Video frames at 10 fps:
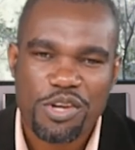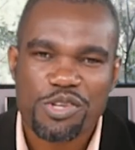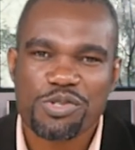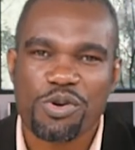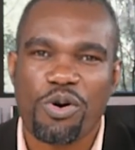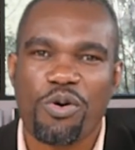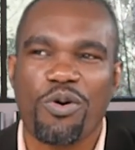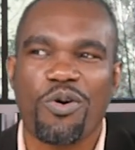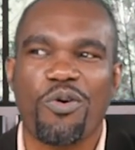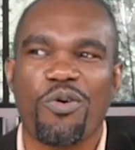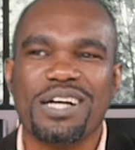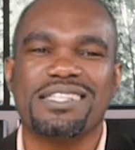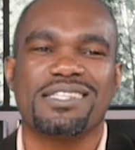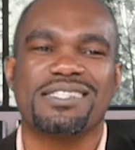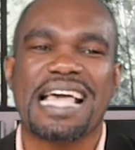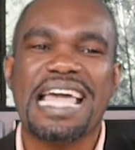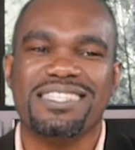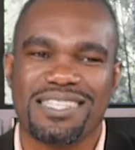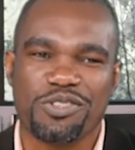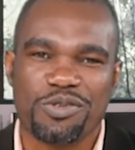So what does
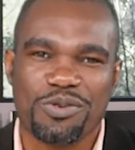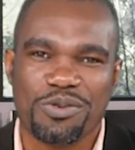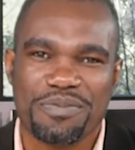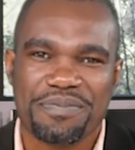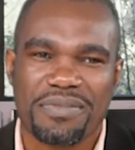Engen do?